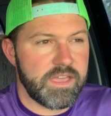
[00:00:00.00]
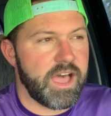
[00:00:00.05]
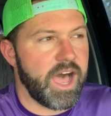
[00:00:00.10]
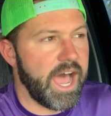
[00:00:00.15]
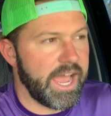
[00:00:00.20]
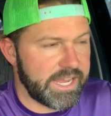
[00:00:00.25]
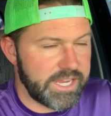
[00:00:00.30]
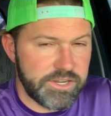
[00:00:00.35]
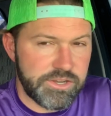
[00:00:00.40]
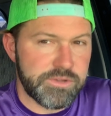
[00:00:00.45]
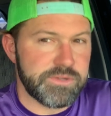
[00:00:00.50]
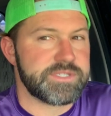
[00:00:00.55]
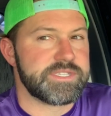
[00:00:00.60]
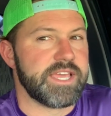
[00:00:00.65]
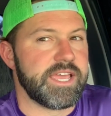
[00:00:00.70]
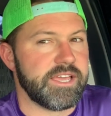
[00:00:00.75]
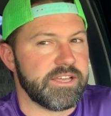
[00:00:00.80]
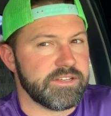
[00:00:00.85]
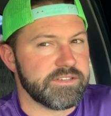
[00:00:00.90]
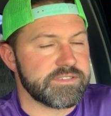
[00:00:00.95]
I can do
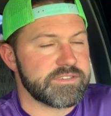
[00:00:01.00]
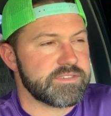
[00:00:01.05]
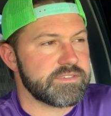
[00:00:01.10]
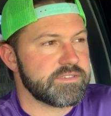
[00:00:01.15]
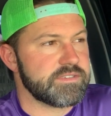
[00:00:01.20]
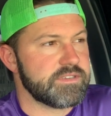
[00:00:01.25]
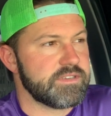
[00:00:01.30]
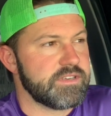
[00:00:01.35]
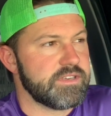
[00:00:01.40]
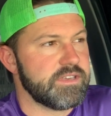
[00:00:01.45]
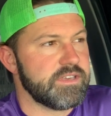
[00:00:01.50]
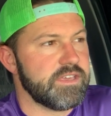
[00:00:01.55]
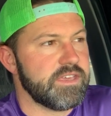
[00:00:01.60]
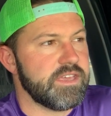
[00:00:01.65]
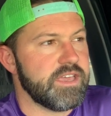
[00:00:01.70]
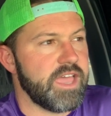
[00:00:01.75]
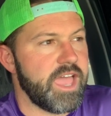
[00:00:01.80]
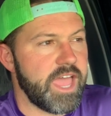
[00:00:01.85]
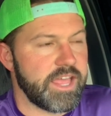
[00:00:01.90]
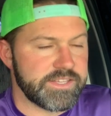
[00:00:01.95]
sales,
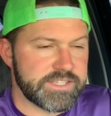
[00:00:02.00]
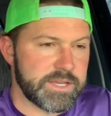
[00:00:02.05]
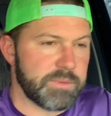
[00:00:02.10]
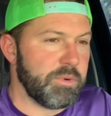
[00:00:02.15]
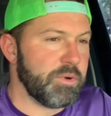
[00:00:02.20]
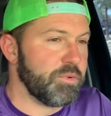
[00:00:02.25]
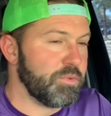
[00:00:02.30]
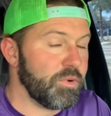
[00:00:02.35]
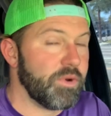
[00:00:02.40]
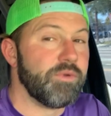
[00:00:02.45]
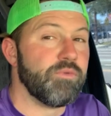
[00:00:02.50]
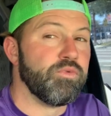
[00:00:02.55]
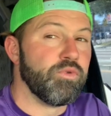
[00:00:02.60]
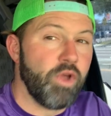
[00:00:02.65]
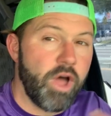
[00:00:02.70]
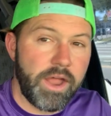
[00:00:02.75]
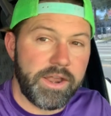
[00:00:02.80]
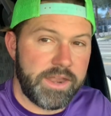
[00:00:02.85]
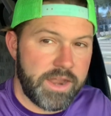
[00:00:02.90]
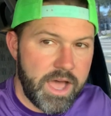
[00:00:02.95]
and someone would
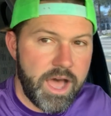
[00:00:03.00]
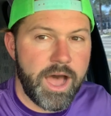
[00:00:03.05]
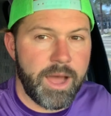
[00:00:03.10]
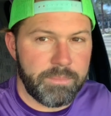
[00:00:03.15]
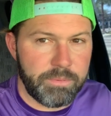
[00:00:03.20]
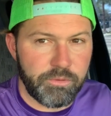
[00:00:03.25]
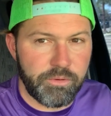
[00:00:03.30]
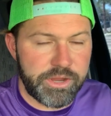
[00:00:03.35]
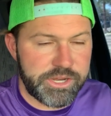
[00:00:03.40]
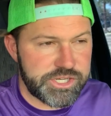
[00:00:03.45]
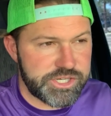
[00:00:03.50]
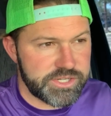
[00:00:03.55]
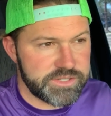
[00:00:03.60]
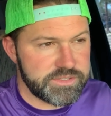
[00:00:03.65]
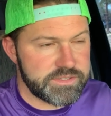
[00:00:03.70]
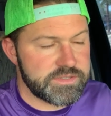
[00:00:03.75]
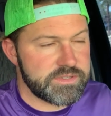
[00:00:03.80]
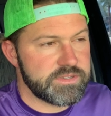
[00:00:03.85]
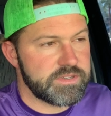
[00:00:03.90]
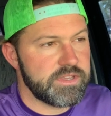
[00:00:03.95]
run
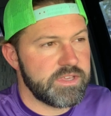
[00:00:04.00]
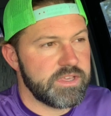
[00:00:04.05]
operations